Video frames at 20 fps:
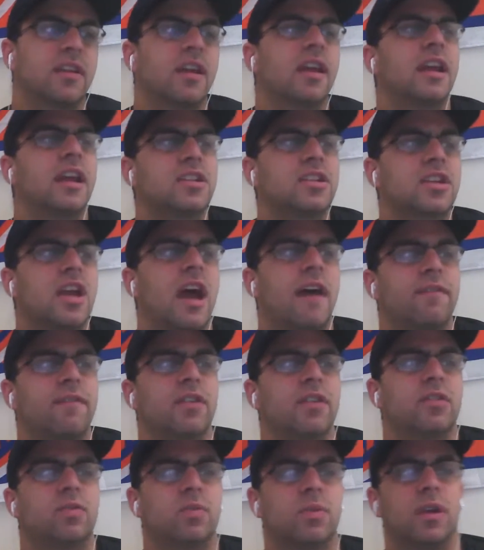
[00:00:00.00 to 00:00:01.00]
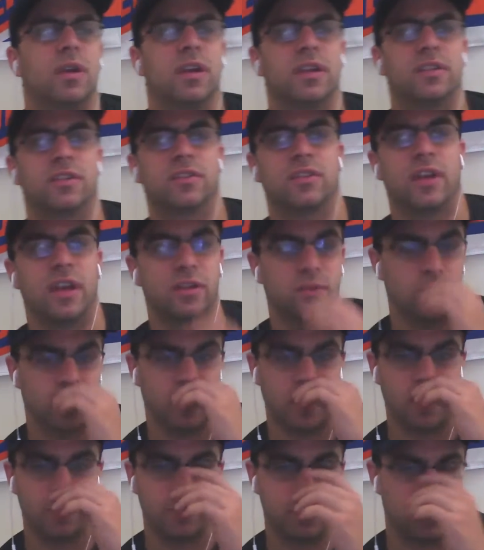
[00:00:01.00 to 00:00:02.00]
each conference is assigned to
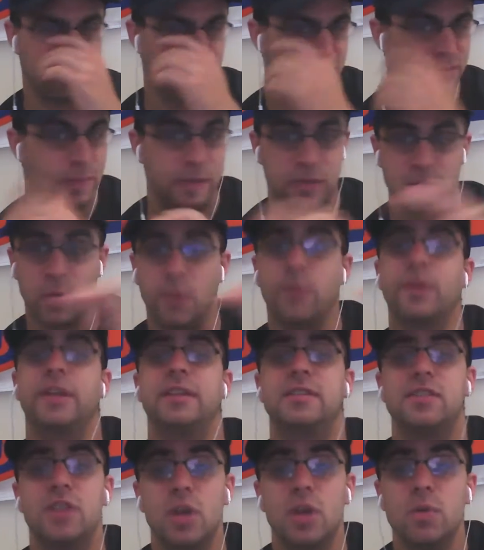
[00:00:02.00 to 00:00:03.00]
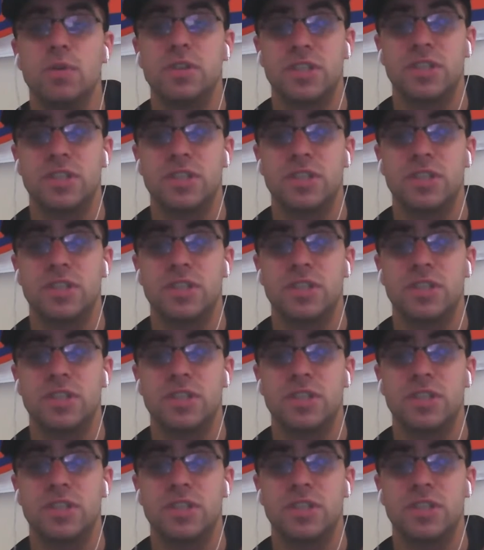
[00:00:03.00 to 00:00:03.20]
a hub city, which means only 2